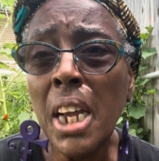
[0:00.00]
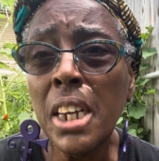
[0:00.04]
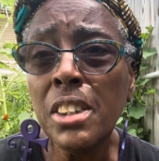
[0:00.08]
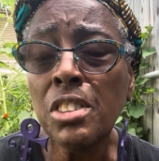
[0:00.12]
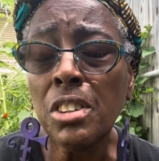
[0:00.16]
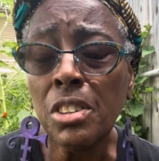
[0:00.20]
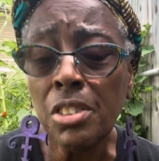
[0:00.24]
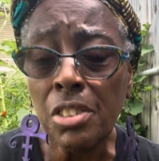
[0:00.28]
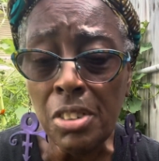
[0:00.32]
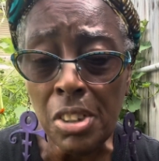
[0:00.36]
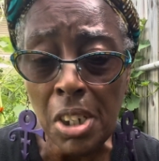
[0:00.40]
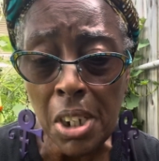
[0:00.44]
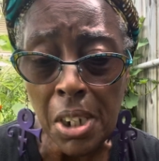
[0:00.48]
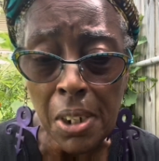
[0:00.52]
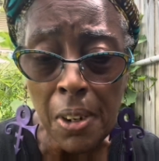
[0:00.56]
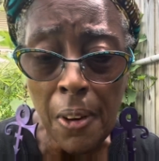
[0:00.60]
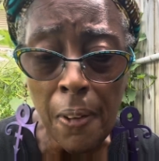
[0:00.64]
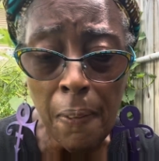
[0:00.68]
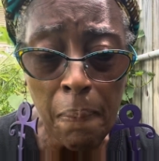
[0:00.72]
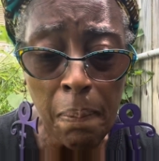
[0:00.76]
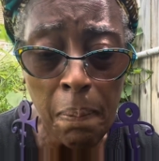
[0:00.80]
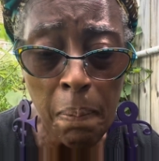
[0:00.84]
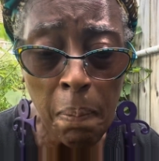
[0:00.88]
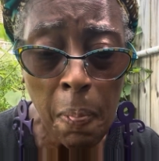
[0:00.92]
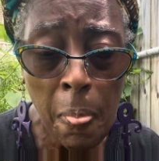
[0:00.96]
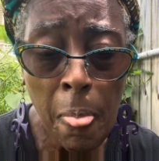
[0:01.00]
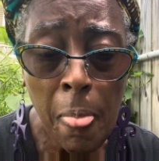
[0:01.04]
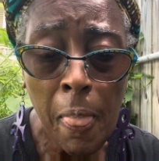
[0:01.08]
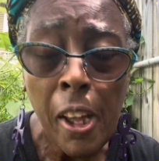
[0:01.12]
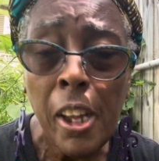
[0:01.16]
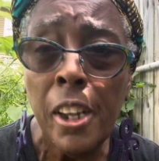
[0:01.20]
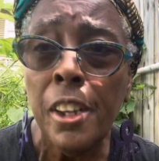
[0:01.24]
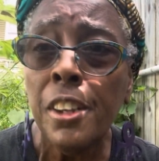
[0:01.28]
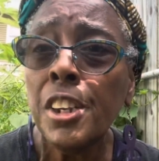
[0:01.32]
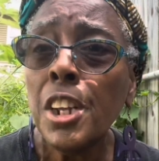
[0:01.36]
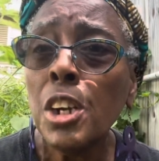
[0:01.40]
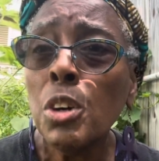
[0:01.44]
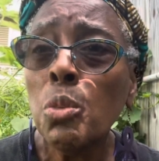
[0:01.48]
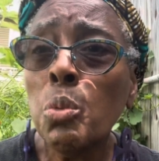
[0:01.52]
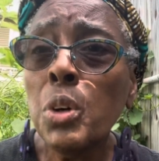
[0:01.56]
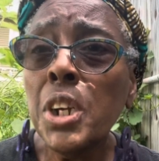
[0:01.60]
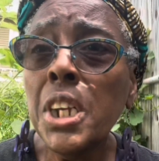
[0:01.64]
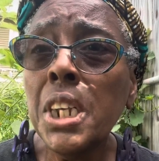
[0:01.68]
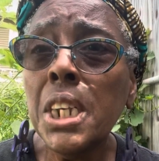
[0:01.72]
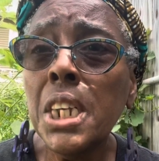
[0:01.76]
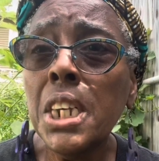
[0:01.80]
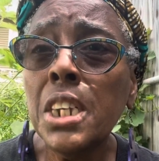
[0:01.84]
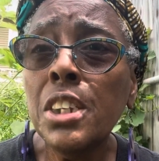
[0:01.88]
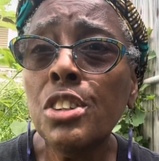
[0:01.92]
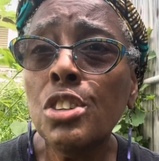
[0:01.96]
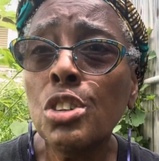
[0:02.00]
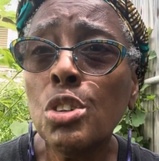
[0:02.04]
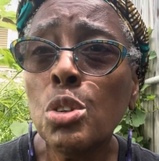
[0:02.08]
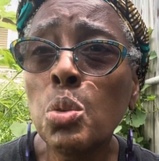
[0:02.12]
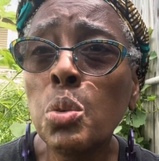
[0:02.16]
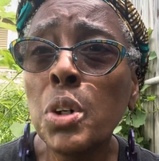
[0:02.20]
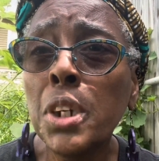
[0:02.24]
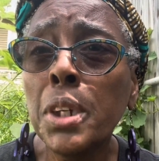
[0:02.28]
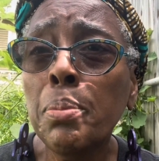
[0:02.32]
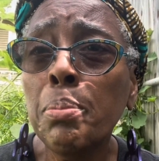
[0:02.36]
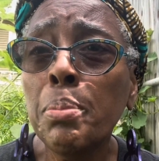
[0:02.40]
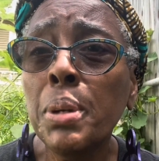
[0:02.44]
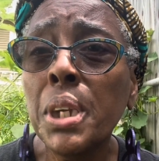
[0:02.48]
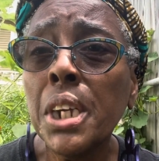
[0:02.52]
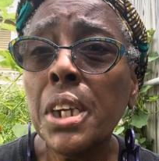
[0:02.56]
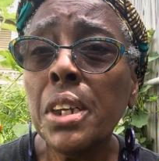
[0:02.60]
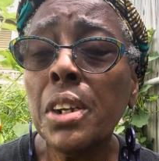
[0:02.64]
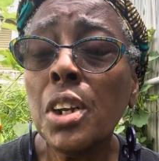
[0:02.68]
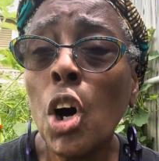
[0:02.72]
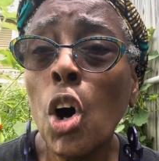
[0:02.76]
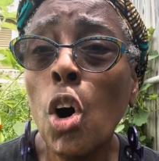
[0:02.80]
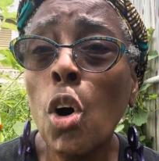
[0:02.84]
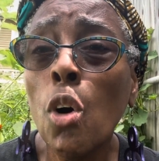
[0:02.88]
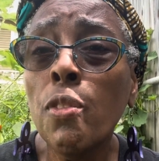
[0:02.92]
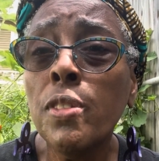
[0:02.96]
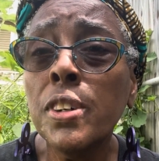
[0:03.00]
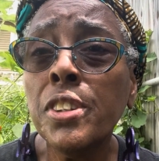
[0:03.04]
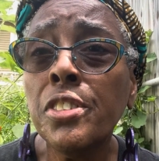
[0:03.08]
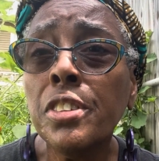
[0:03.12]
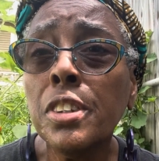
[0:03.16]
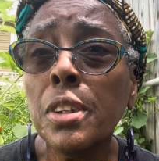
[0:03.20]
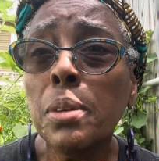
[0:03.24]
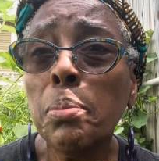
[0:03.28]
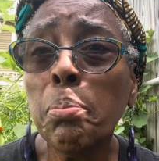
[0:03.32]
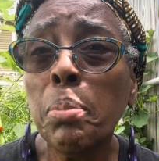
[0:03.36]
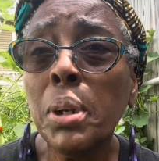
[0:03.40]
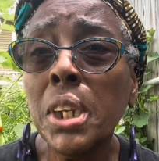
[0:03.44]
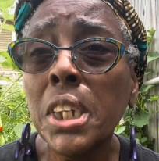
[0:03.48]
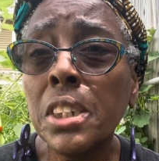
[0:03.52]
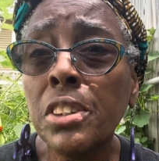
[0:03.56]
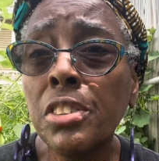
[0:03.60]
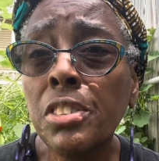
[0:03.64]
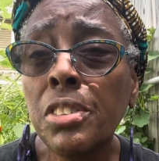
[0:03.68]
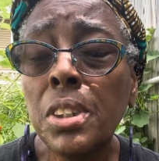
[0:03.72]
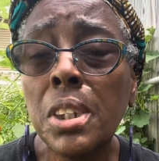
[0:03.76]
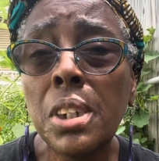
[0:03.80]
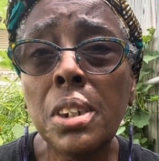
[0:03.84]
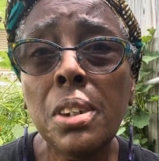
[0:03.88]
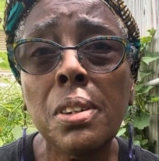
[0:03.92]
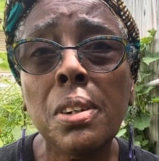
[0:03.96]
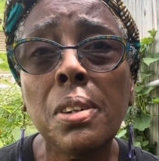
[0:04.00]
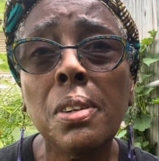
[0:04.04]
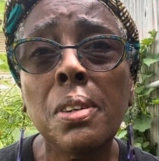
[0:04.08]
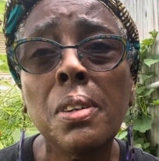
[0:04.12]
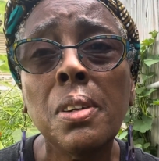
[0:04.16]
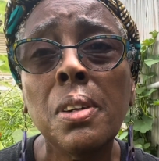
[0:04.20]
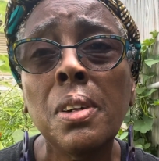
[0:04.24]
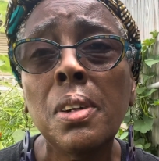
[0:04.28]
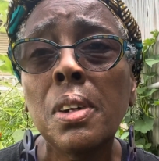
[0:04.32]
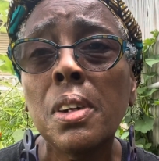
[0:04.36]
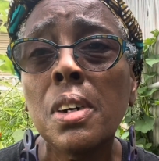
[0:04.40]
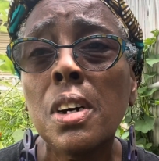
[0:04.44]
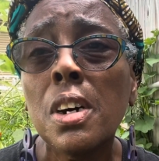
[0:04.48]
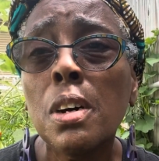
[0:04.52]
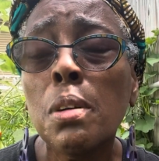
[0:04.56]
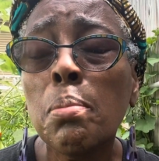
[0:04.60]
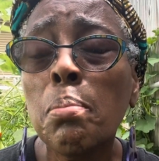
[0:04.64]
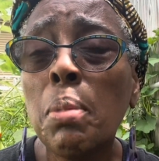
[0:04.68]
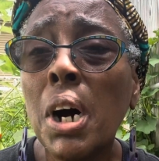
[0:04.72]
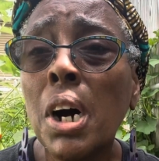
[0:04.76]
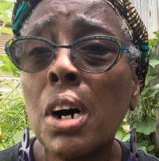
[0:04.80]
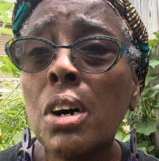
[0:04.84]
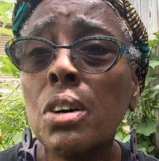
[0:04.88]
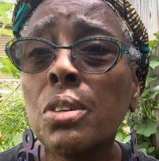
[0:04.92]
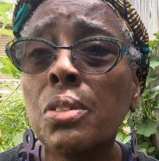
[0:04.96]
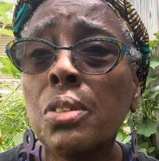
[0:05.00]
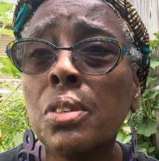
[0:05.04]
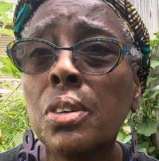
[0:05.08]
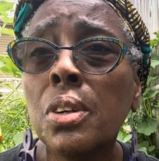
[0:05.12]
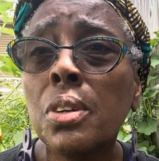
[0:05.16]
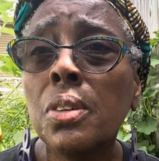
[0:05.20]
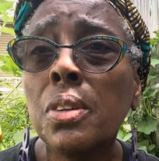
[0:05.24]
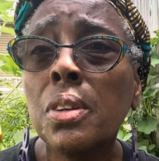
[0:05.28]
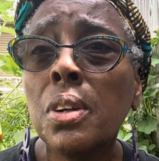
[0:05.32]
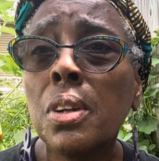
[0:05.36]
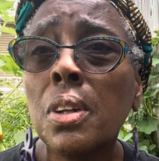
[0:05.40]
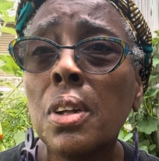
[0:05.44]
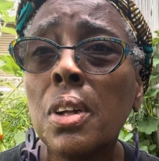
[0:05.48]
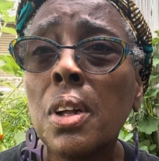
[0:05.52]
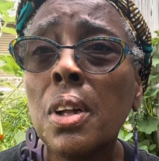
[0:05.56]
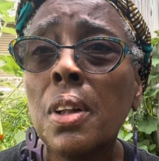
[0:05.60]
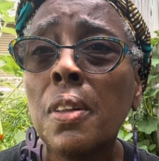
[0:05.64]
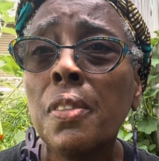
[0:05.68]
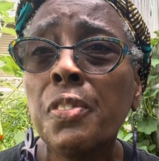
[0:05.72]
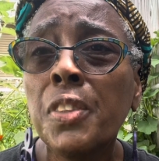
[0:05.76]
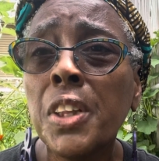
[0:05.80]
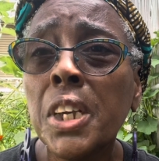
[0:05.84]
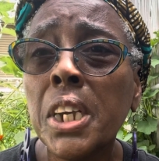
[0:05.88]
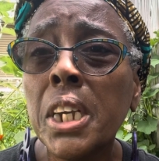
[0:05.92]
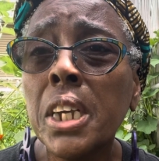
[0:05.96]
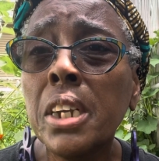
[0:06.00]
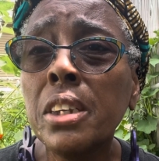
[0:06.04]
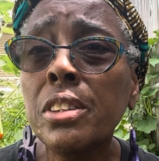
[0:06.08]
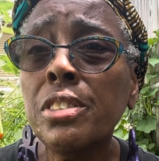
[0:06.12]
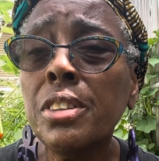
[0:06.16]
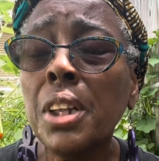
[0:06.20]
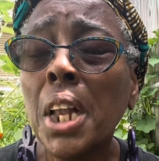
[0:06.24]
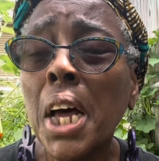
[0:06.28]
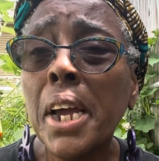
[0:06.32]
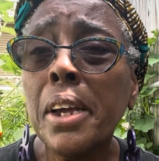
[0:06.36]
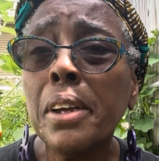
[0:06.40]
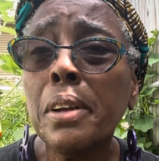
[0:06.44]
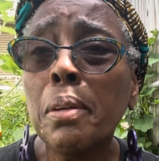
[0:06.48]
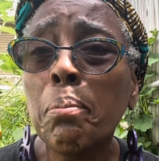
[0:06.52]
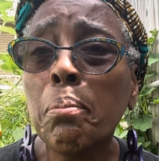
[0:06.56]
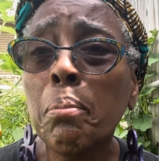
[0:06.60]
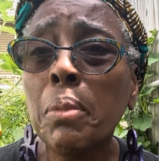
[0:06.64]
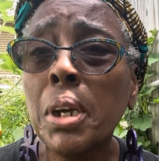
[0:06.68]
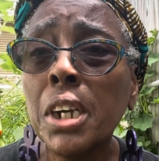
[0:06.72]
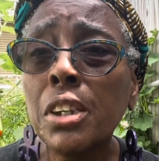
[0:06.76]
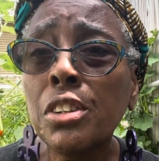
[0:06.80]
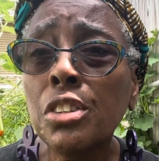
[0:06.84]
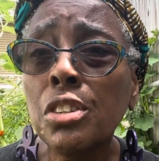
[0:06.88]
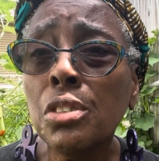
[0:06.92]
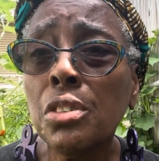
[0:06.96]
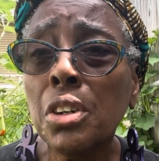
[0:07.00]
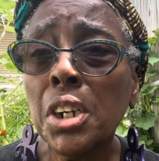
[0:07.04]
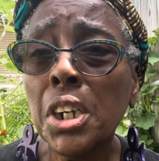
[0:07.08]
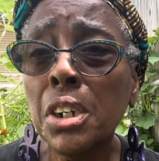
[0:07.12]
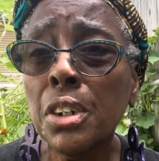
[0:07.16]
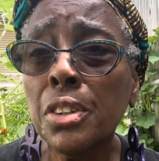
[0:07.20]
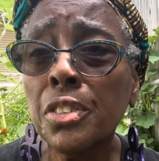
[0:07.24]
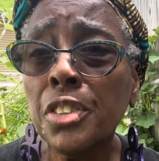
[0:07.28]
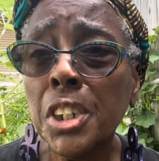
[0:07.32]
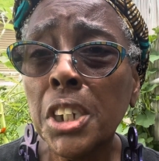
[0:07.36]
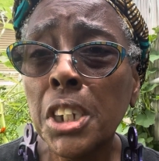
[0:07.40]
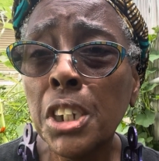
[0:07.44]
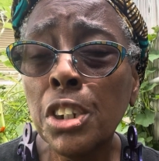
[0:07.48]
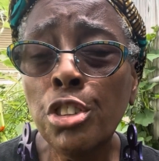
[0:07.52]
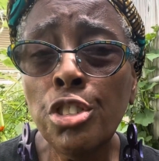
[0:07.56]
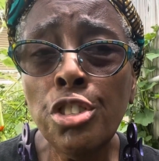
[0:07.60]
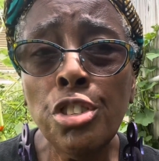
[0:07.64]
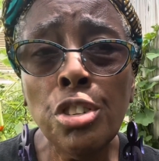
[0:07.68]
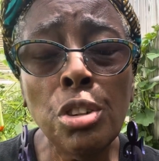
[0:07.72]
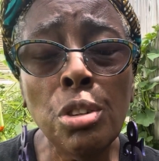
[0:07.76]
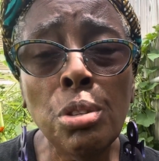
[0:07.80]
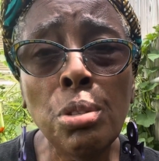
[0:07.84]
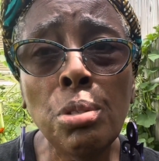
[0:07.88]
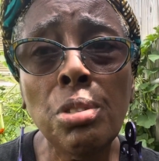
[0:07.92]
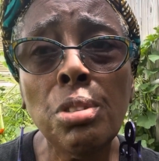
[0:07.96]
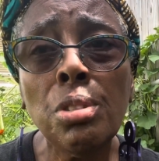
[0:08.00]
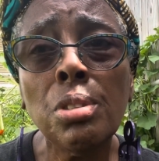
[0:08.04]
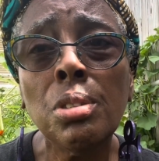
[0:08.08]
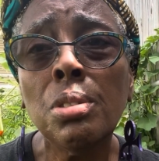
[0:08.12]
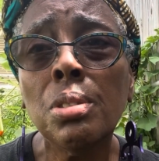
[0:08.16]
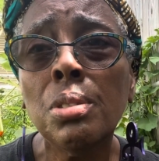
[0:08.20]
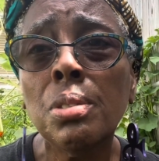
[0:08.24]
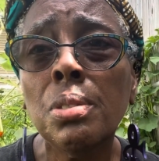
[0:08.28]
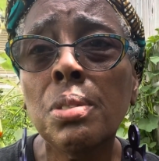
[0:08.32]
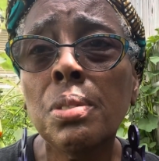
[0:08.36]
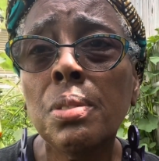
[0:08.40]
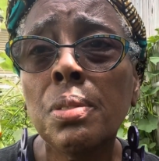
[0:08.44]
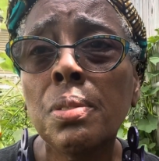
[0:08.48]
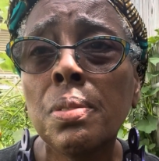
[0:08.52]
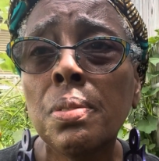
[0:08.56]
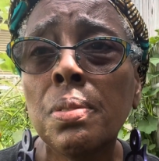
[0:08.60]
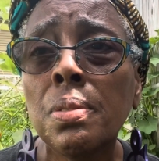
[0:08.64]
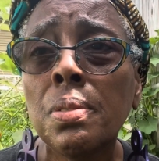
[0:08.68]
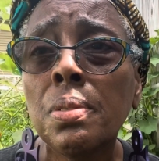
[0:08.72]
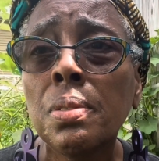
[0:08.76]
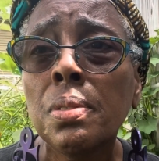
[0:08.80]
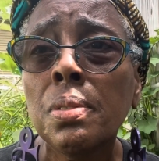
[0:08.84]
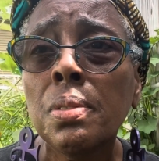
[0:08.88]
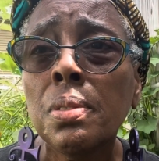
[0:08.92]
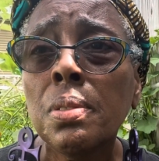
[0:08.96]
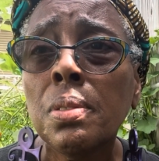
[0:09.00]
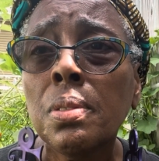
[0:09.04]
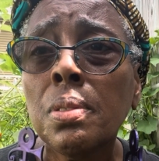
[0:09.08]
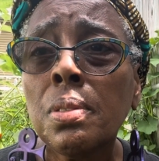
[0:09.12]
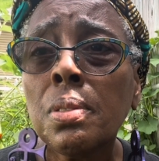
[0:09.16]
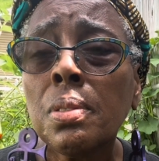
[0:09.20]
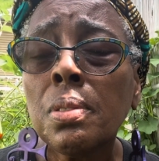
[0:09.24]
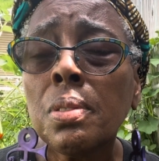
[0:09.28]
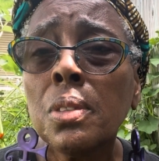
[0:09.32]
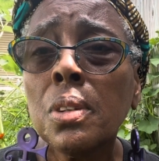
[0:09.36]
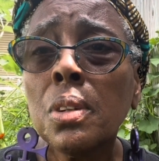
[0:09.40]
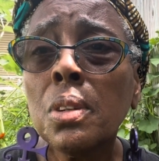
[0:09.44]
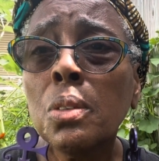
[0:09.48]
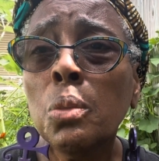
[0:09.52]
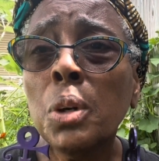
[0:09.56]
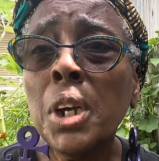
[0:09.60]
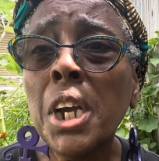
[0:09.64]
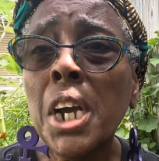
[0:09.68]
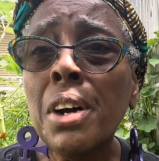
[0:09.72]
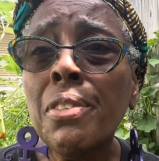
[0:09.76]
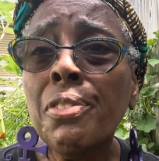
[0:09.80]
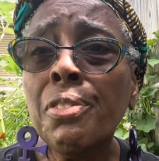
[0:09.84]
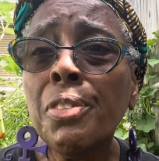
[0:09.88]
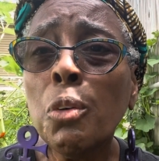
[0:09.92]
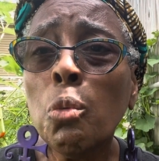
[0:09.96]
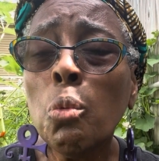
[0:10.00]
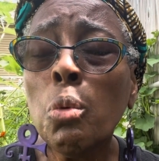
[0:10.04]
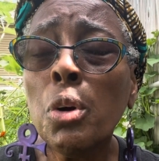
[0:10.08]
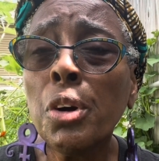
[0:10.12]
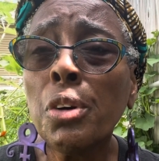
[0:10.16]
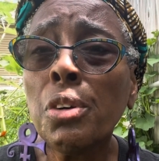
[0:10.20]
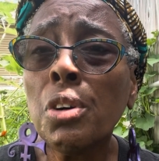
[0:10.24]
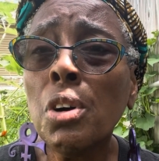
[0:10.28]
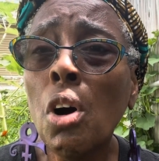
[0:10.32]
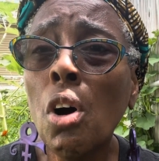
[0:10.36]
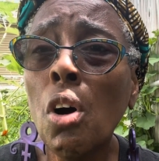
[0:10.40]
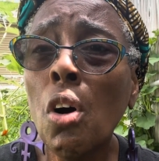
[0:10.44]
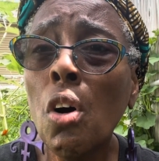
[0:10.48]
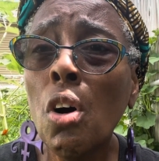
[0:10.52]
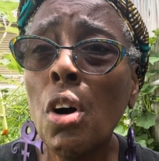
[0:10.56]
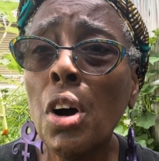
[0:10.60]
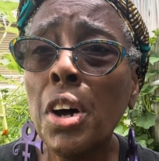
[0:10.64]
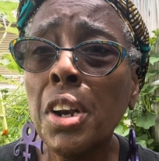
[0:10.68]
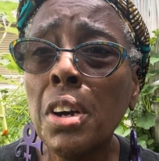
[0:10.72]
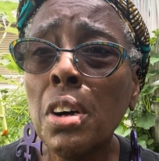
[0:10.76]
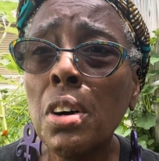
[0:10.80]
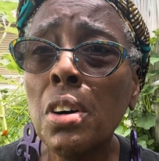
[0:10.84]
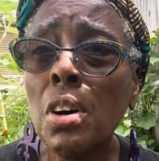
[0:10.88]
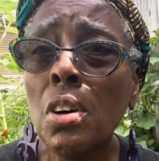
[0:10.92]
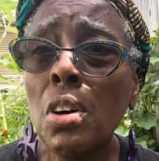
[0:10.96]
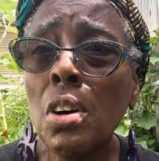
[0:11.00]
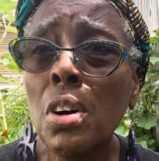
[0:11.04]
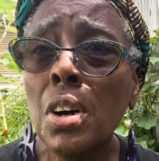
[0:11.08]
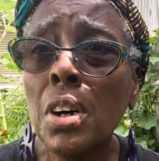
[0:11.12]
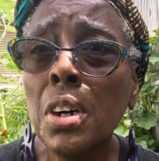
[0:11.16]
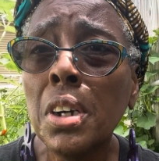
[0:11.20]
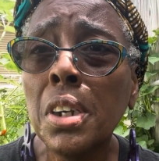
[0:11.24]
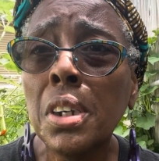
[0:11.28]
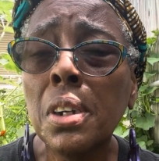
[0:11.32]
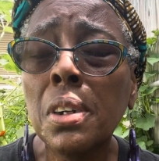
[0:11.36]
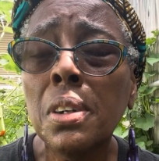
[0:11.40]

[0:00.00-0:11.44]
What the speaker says: to say. That we need to quit being oversimplistic about things like mental health issues. We have to work harder on